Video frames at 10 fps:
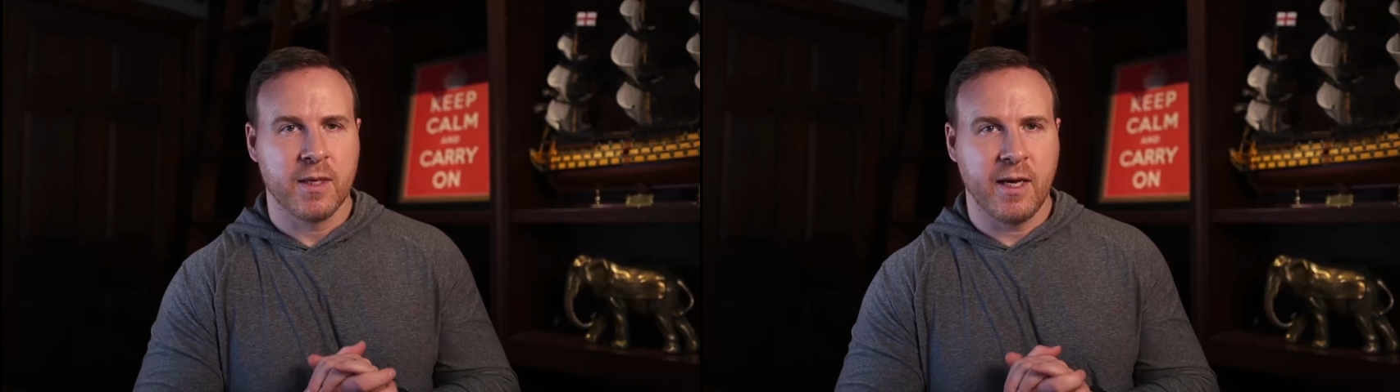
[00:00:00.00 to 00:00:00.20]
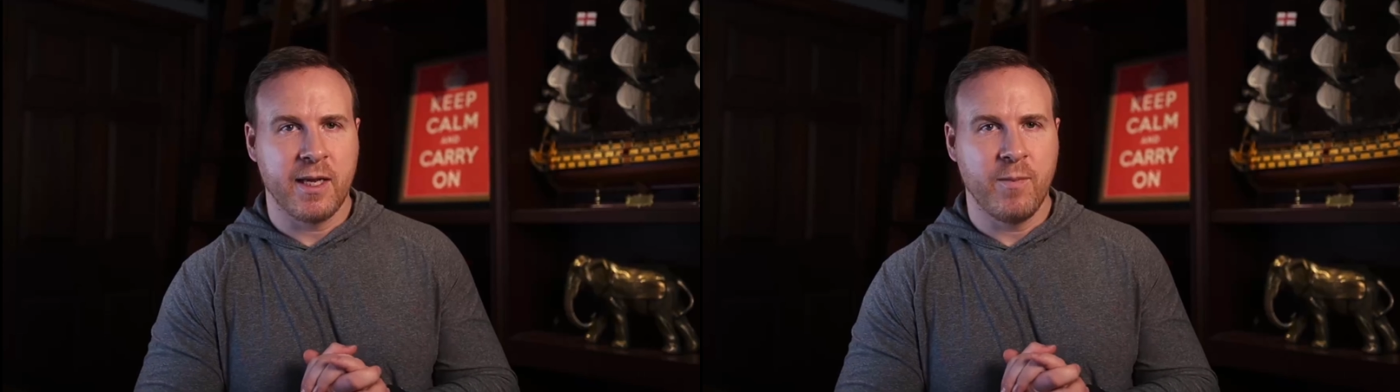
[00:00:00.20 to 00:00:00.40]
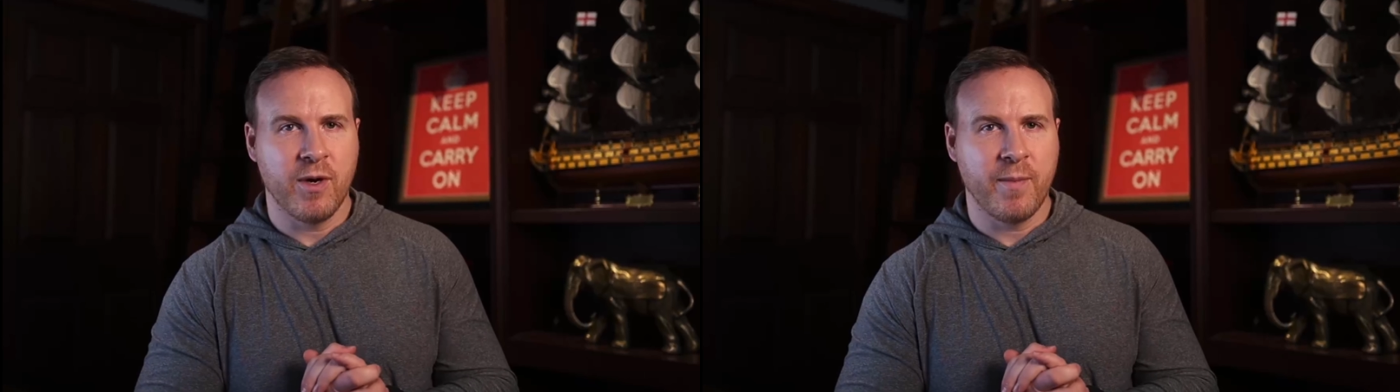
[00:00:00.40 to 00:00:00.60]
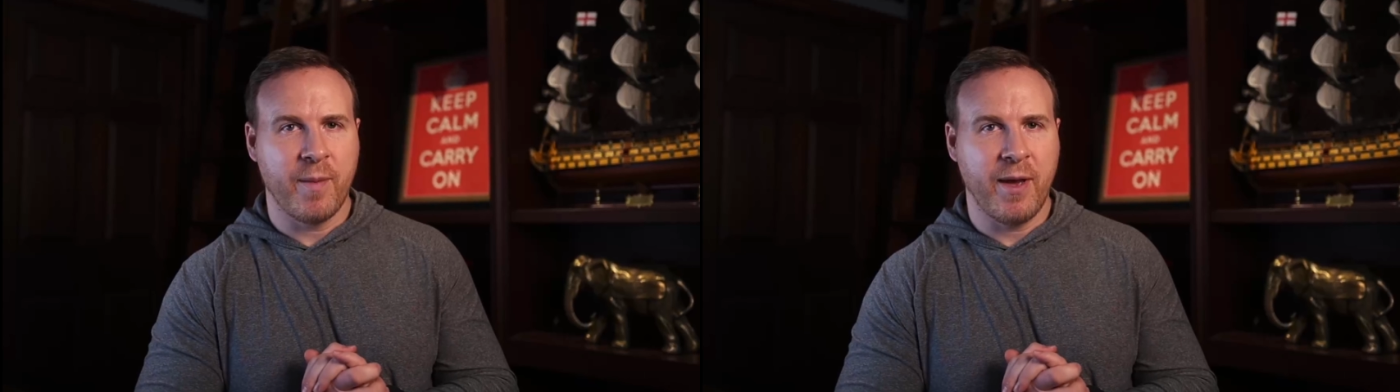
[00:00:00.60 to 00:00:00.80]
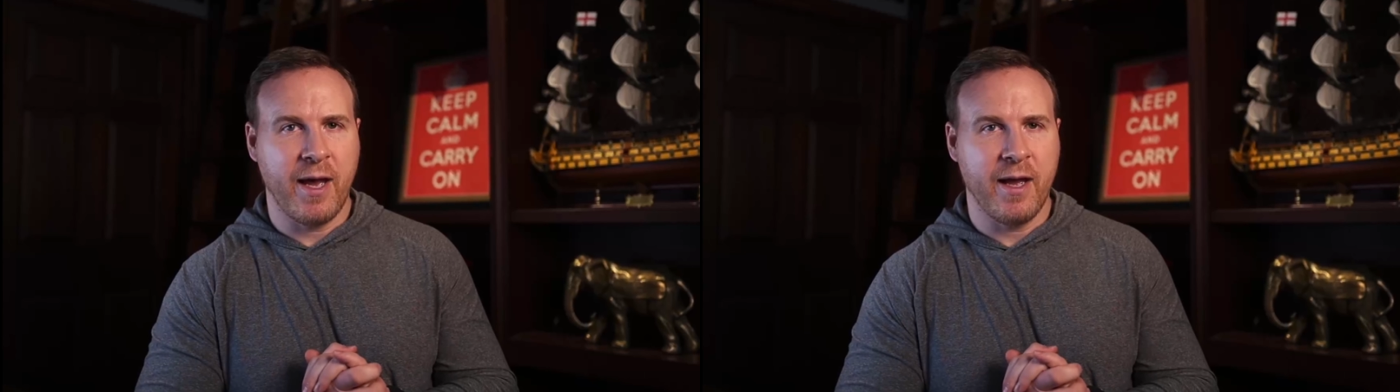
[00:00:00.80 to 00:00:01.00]
I keep one in my
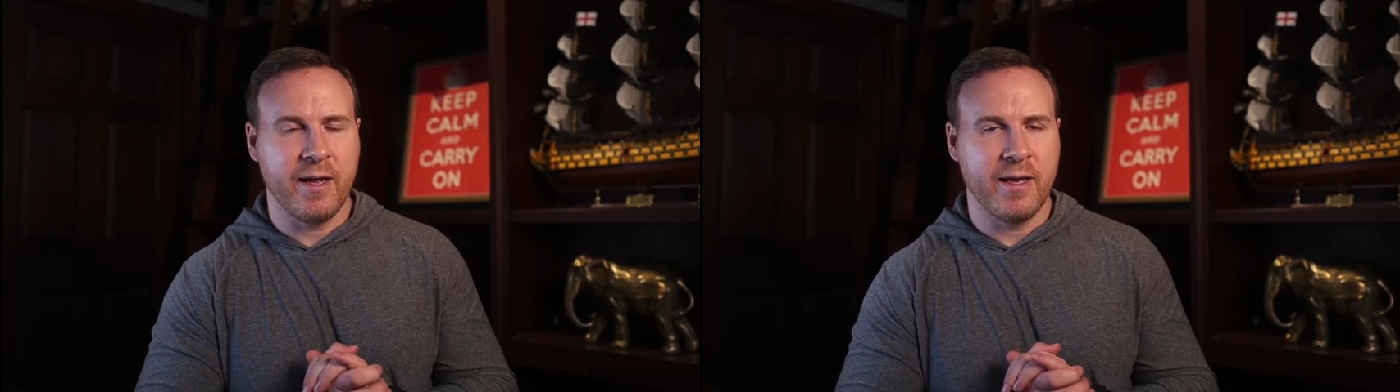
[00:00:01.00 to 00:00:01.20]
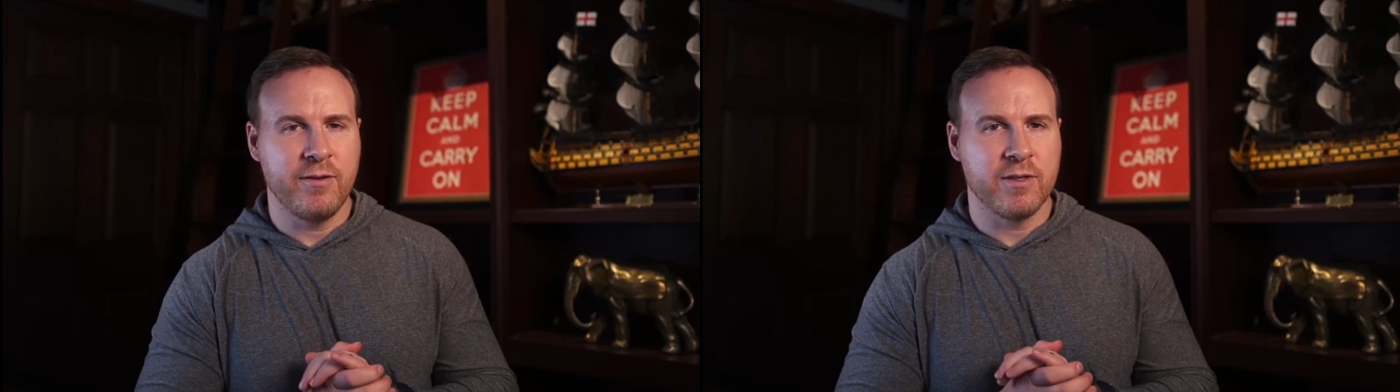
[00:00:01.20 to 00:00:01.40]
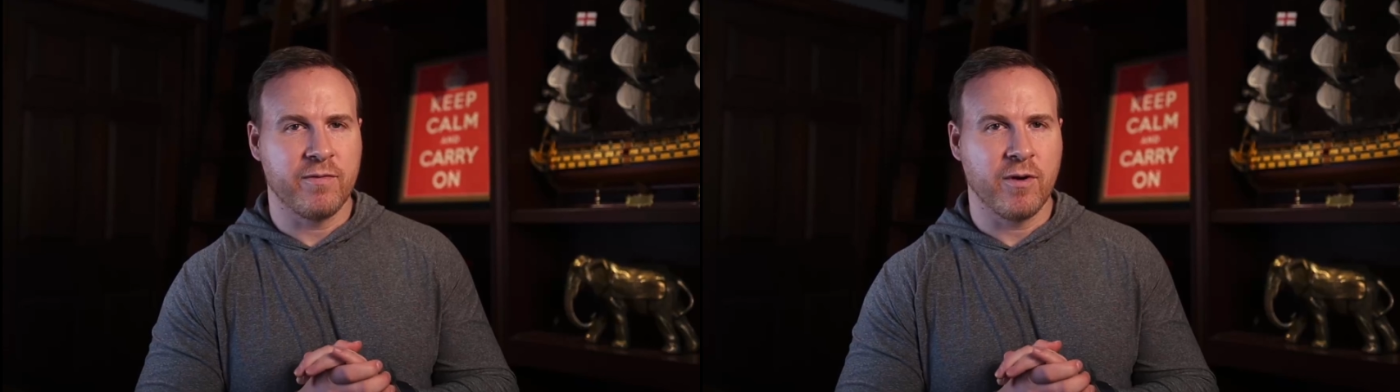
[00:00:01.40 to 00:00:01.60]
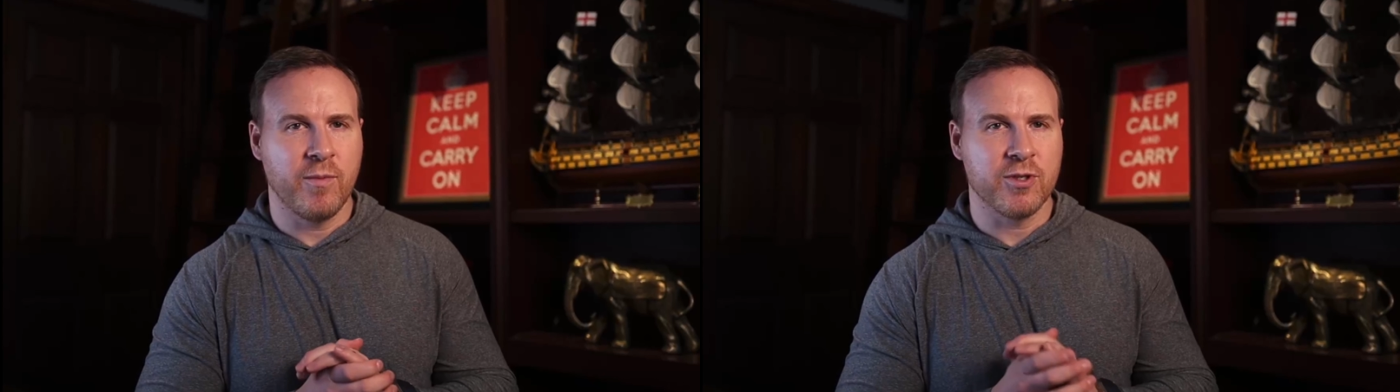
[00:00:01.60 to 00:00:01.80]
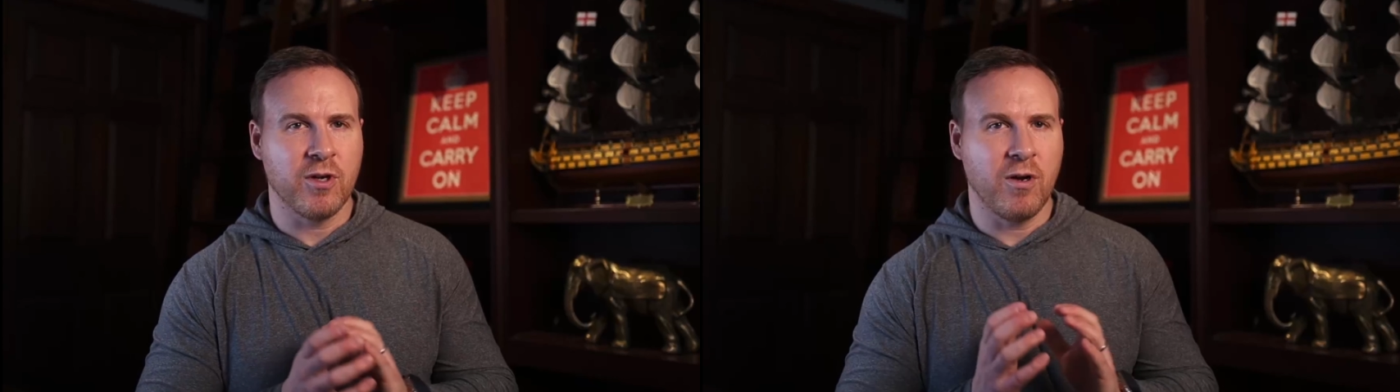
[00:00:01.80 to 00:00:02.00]
bag. I use it for
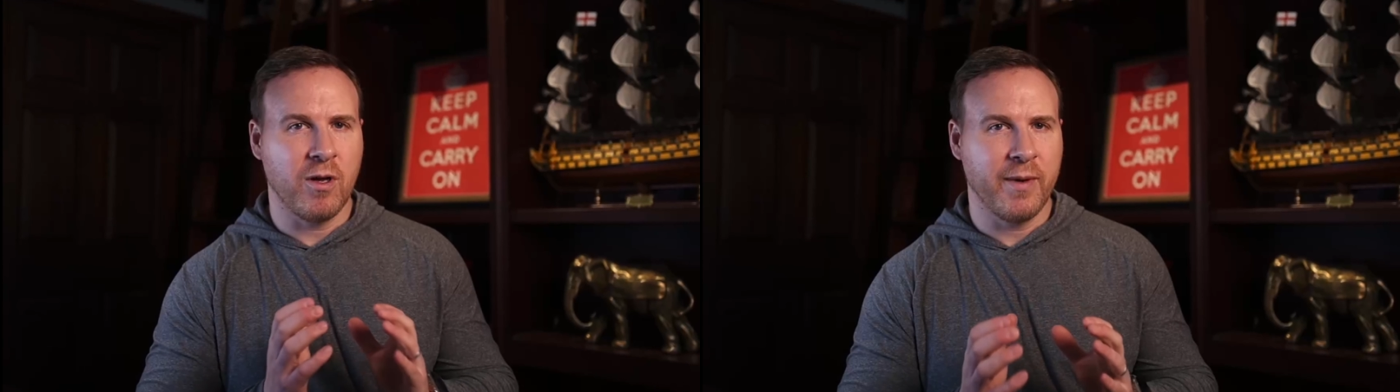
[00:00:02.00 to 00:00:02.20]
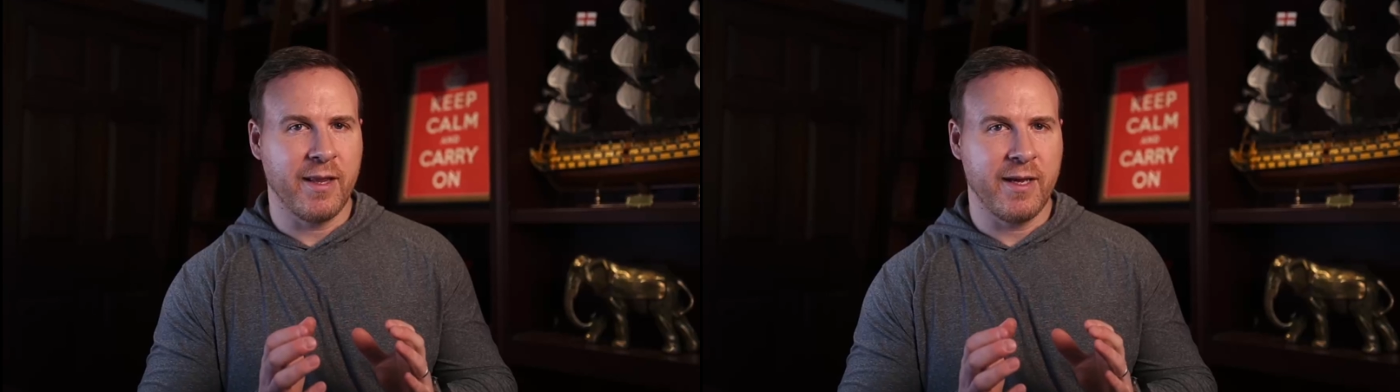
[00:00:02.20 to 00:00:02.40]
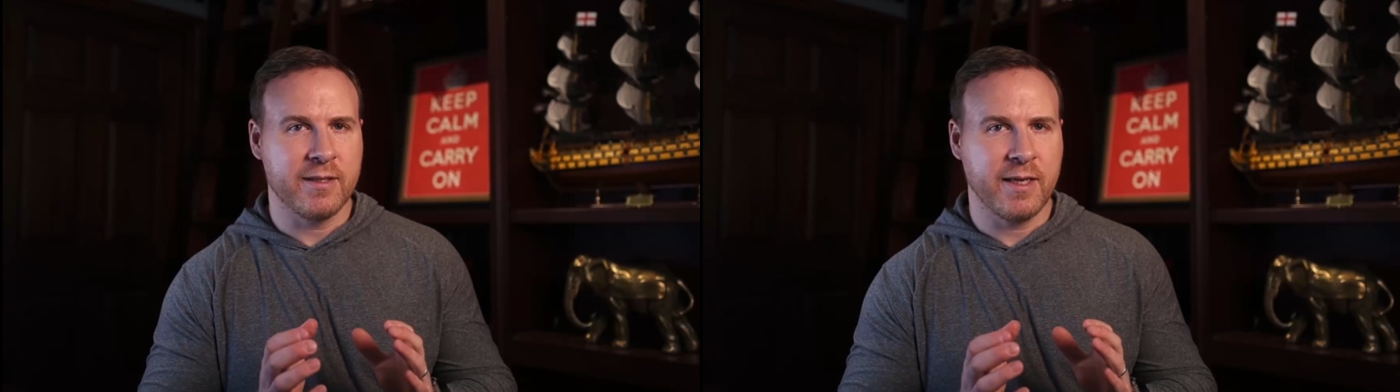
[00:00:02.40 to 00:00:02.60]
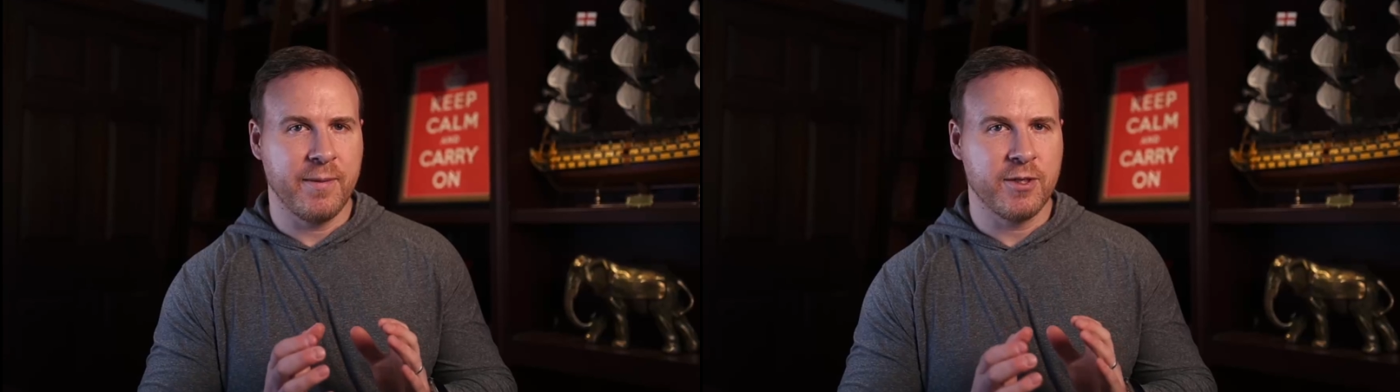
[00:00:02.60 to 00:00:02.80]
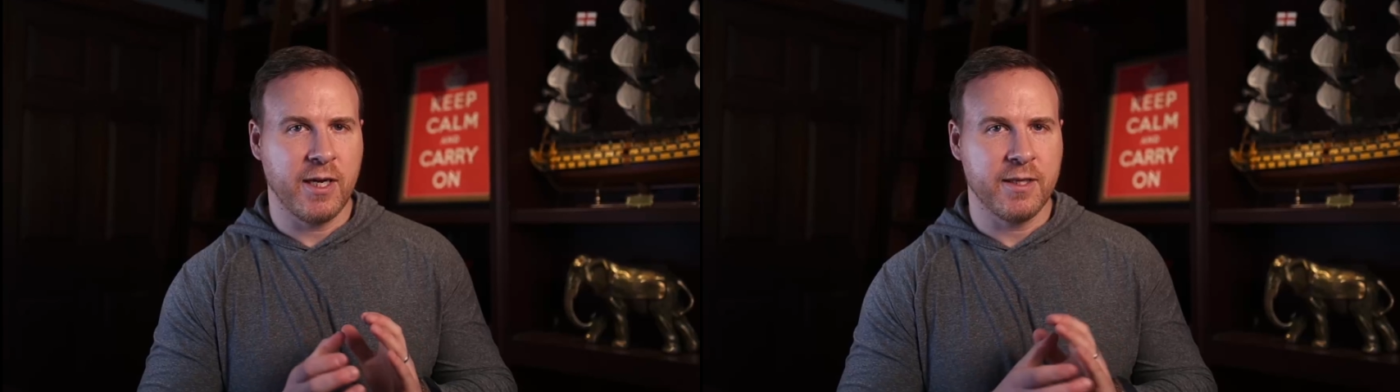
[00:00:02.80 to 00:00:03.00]
almost all my
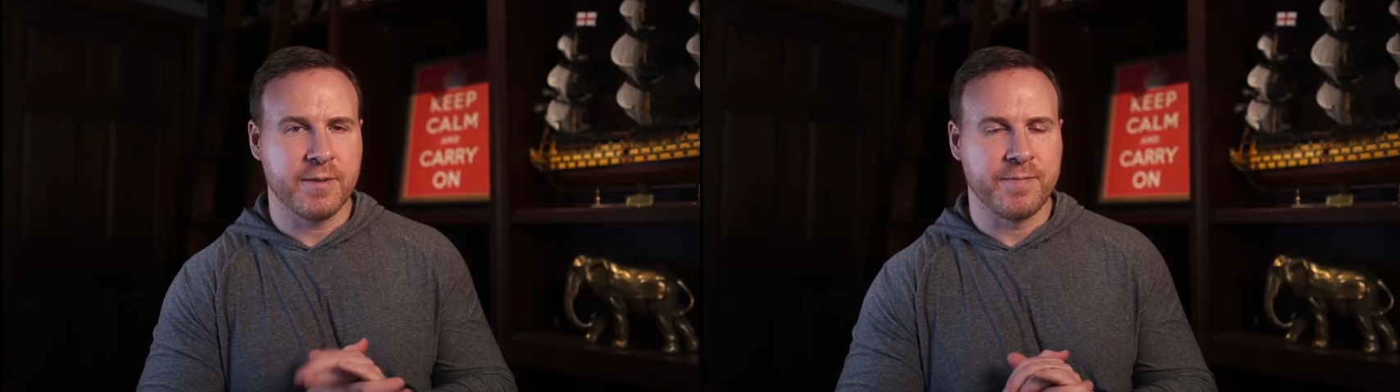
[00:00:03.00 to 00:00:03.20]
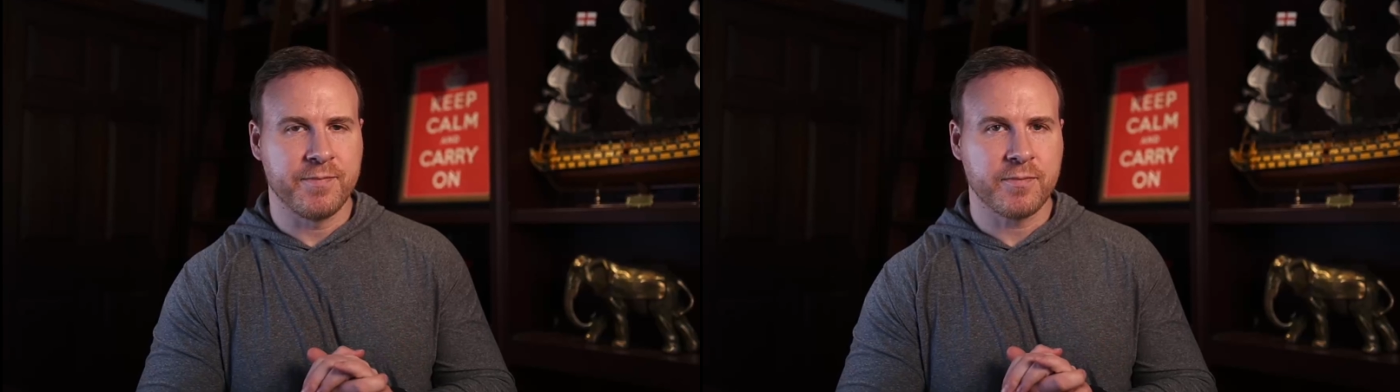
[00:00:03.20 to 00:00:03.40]
landscape shots,